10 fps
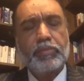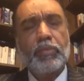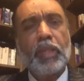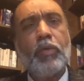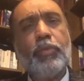
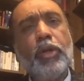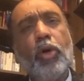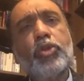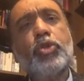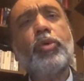We
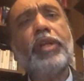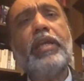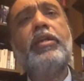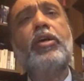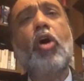also
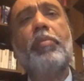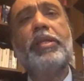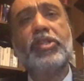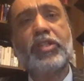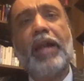need common
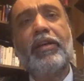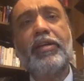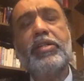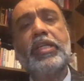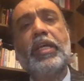standards,